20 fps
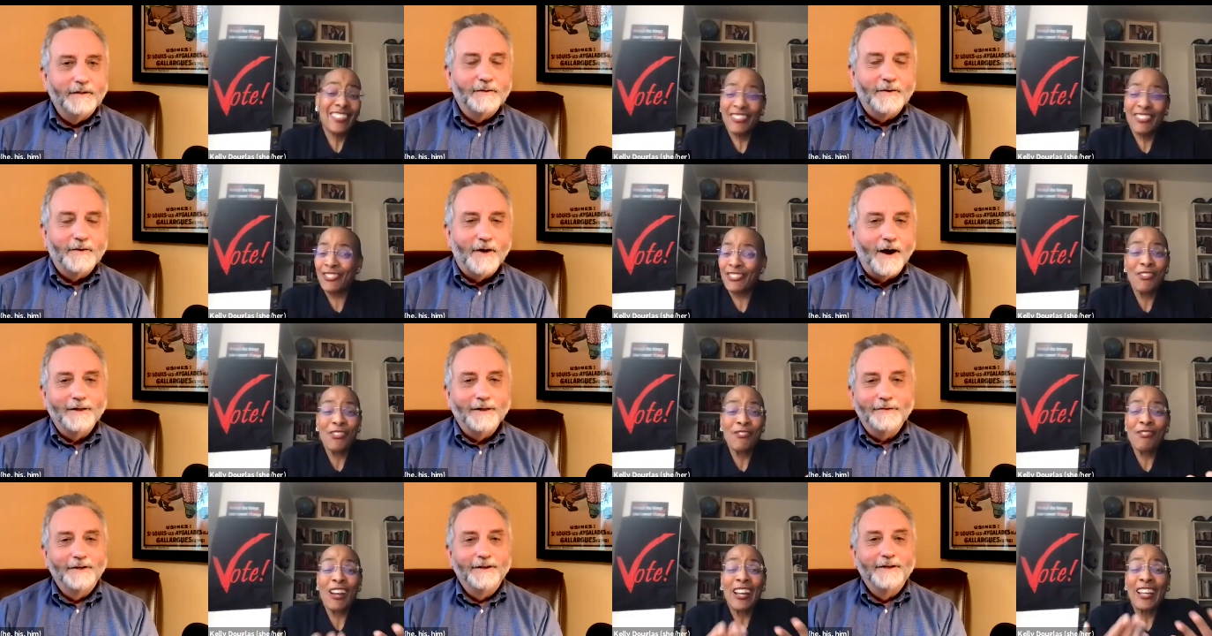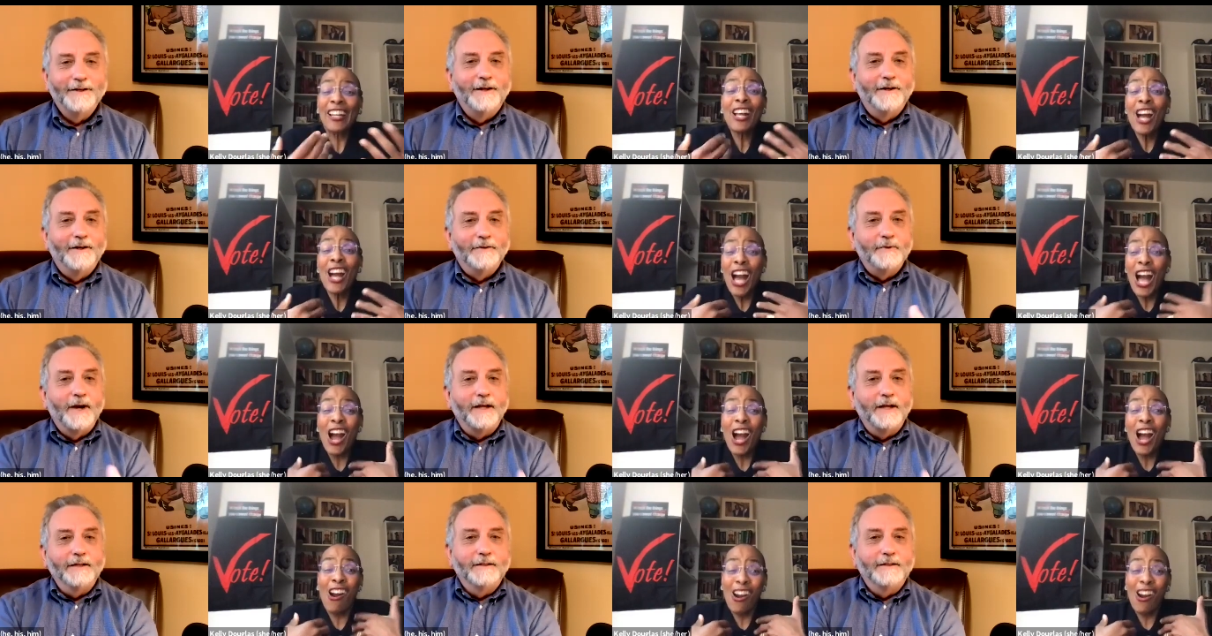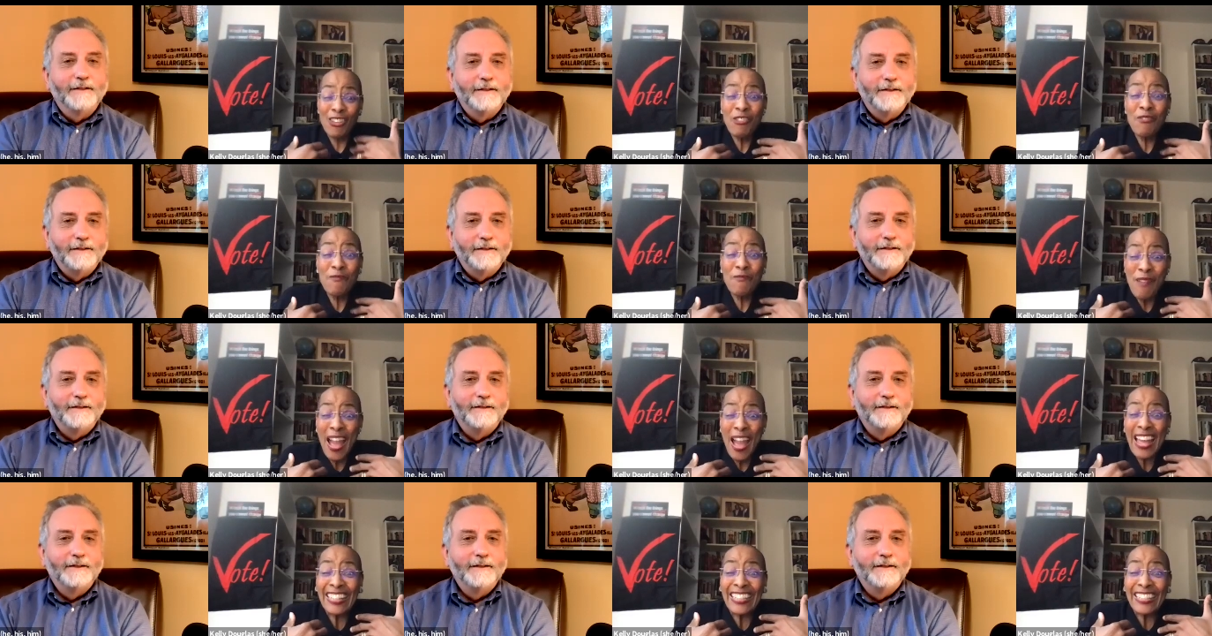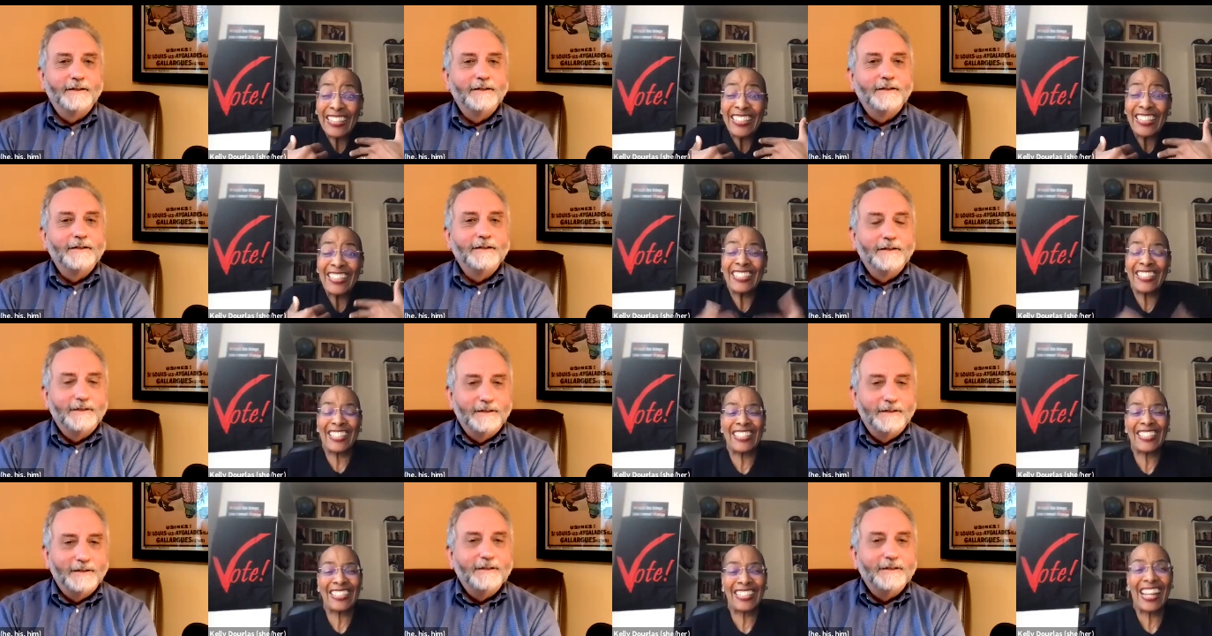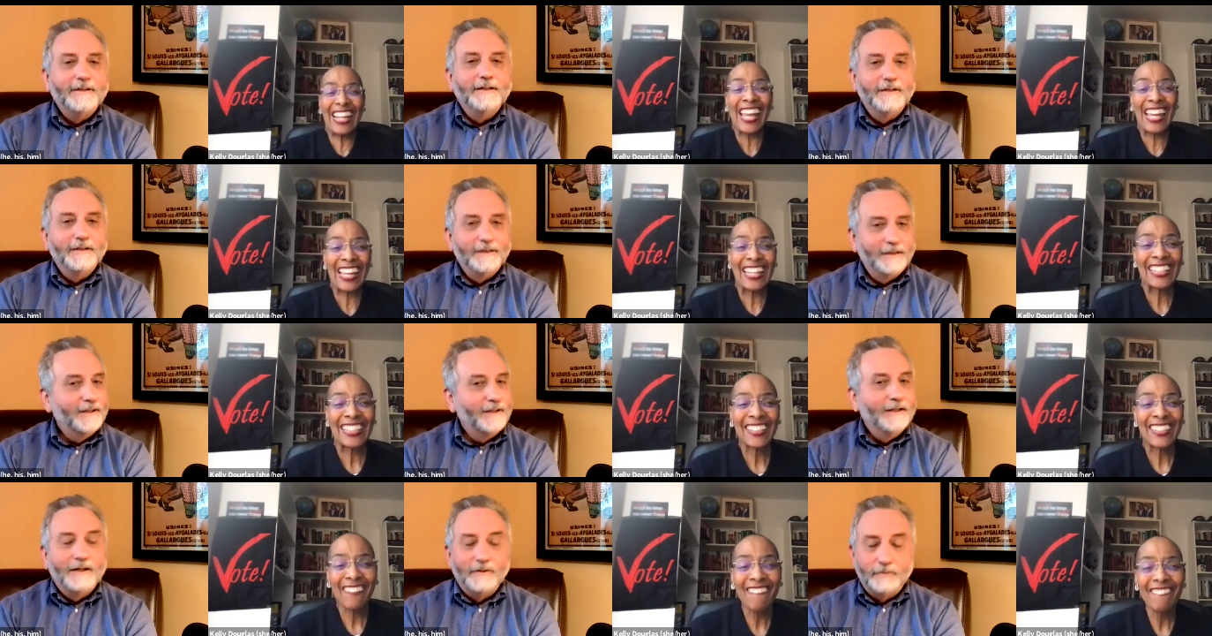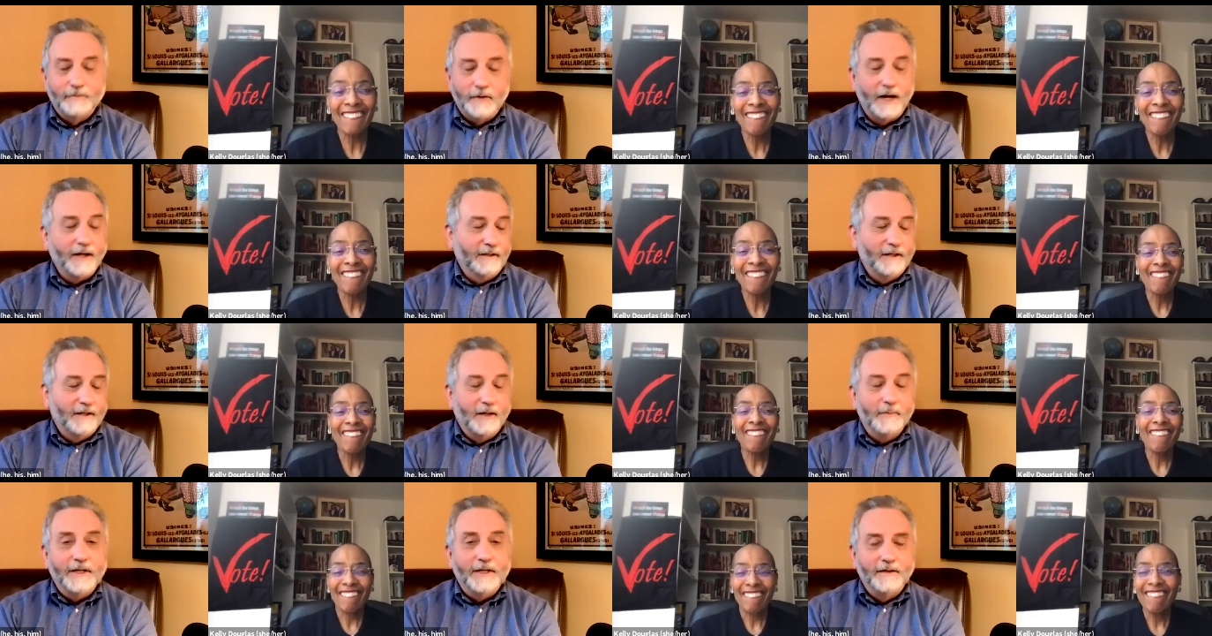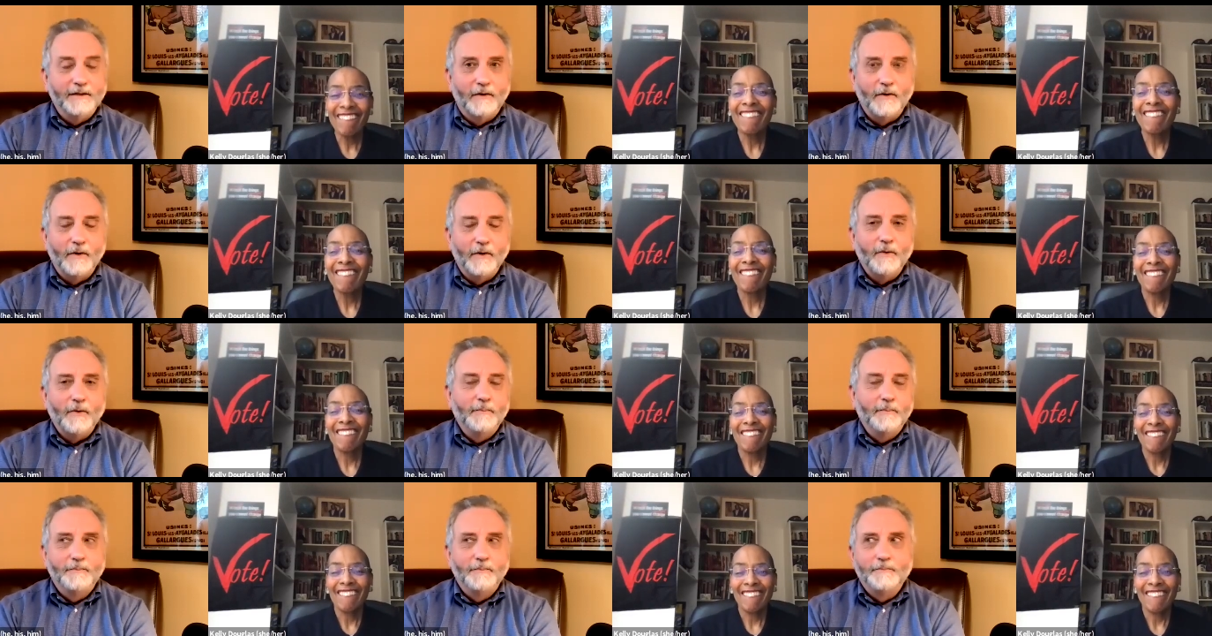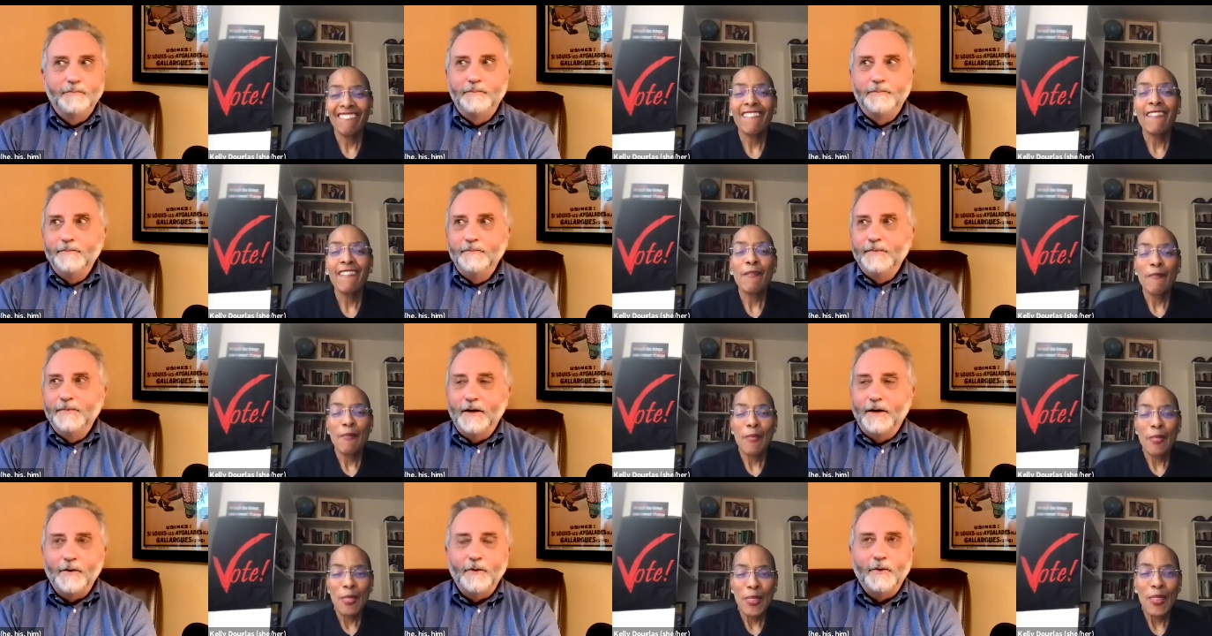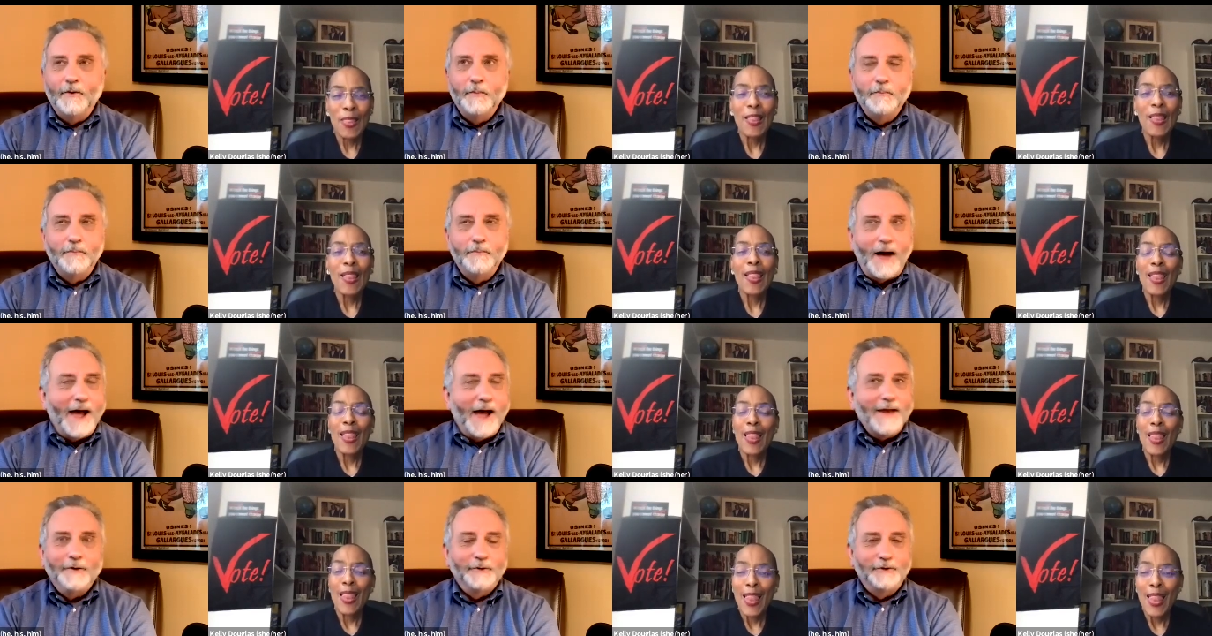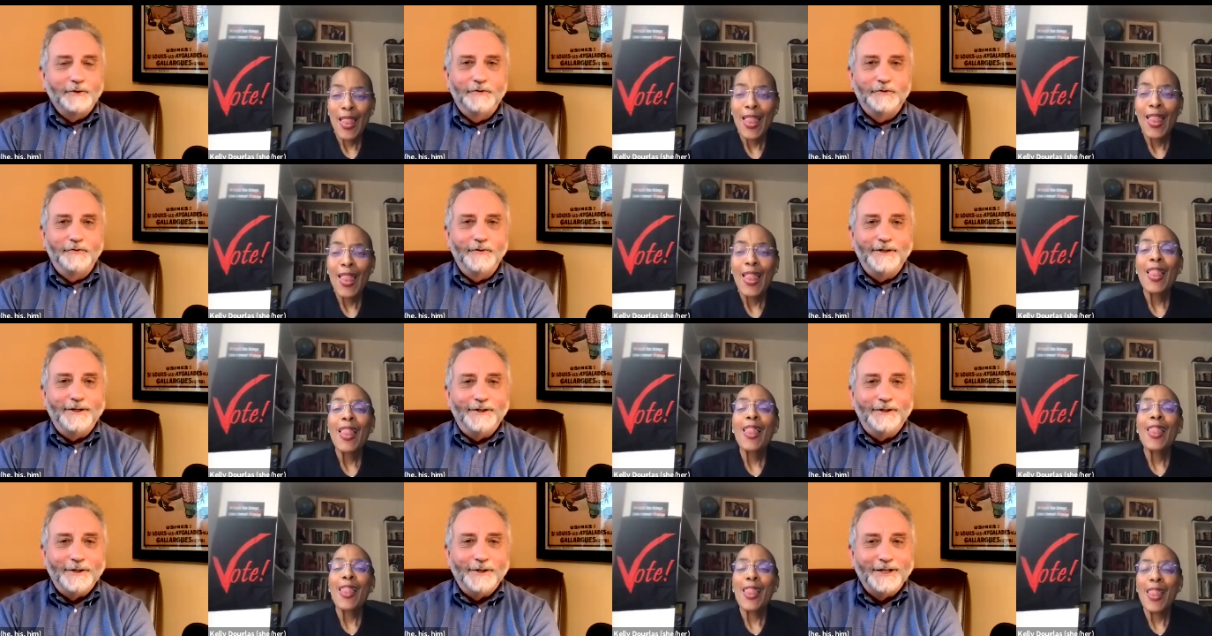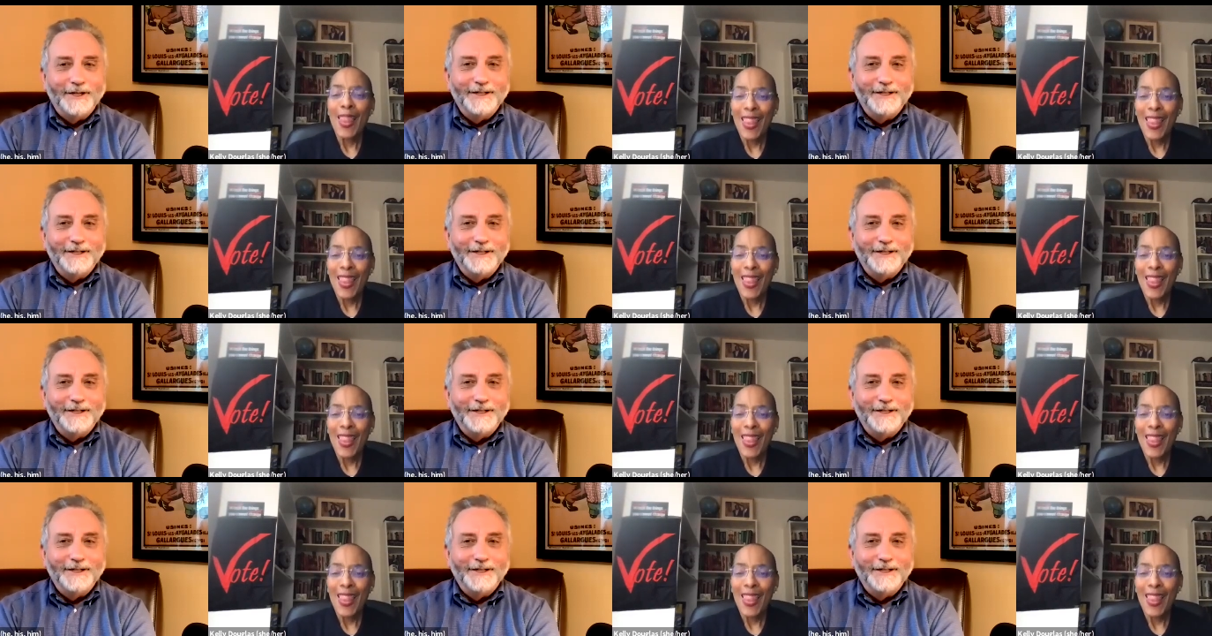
Speaker 1: you're so right. right. Our humanity is at stake.
Speaker 2: Right. I mean the whole the whole biosphere